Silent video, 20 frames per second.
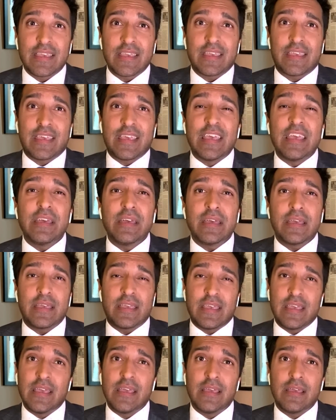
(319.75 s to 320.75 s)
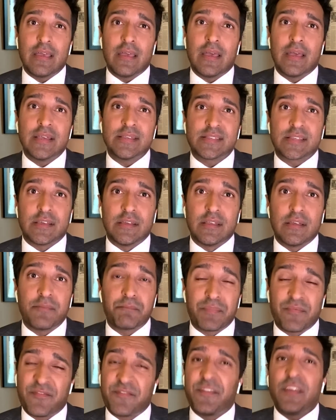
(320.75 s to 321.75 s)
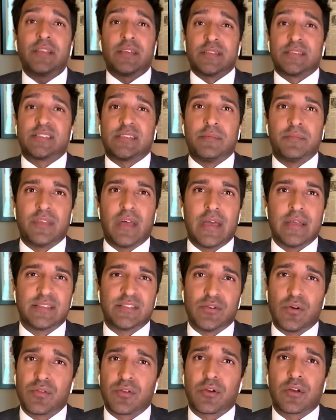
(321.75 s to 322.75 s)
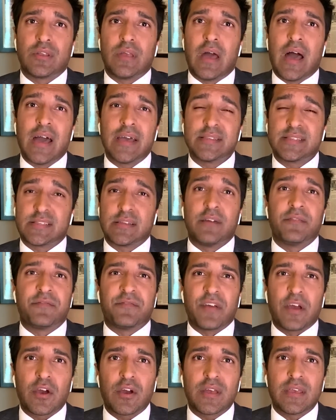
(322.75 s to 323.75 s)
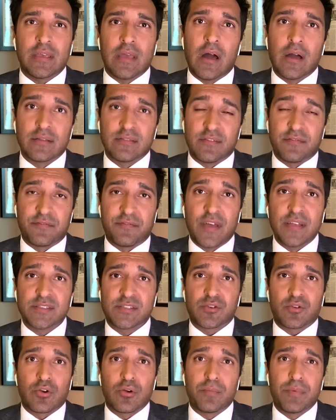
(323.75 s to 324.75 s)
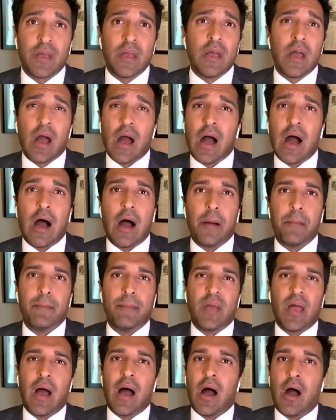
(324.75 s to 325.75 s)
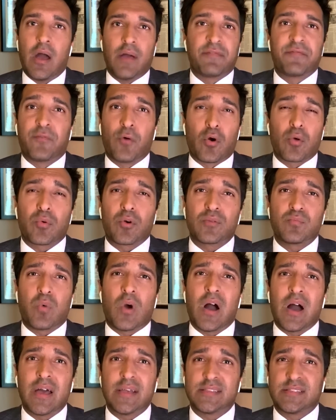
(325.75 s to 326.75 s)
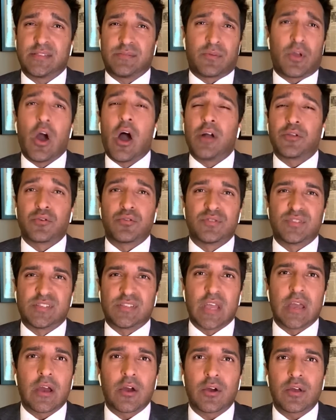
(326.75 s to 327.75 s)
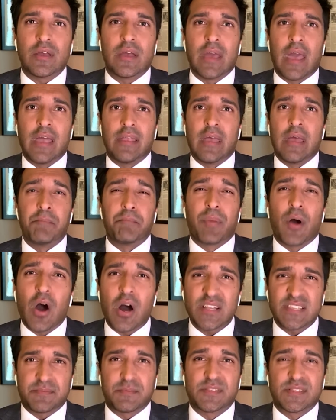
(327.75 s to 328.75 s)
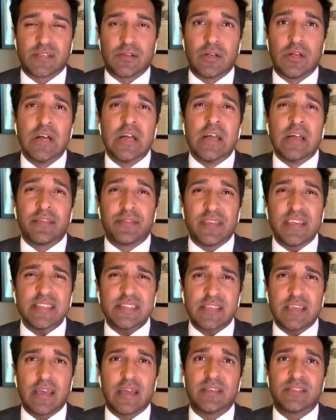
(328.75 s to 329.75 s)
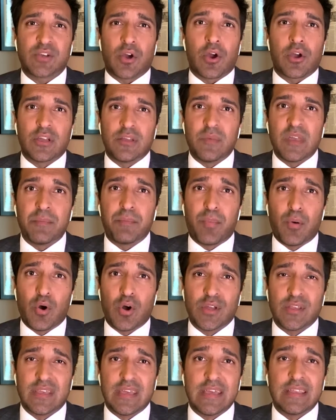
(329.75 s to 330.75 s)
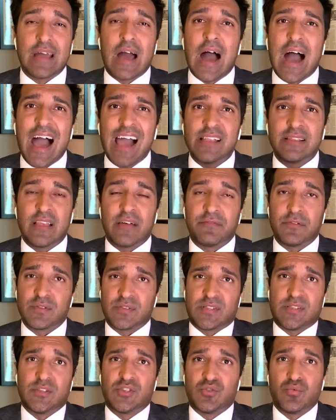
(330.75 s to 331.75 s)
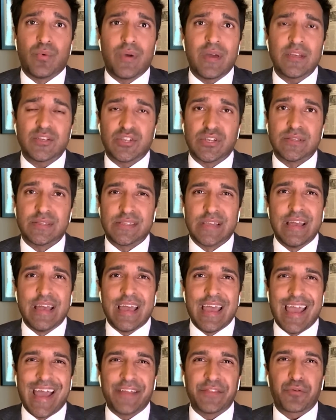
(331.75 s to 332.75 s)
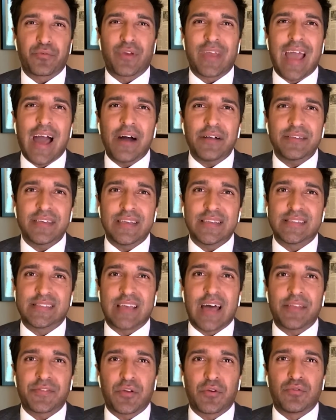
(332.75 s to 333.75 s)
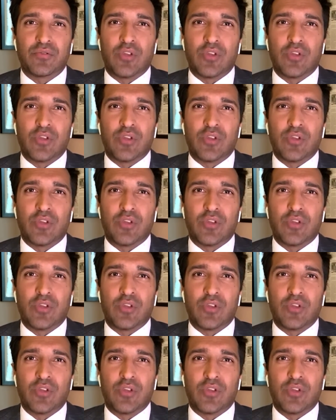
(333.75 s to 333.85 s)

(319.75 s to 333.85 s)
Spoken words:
He is going to feel it some nights. You know, they're going to ice a very young defense group. Forward wise, Connor Zary and Pospisil, these kids are going to be put in high level situations. And the reality is that they're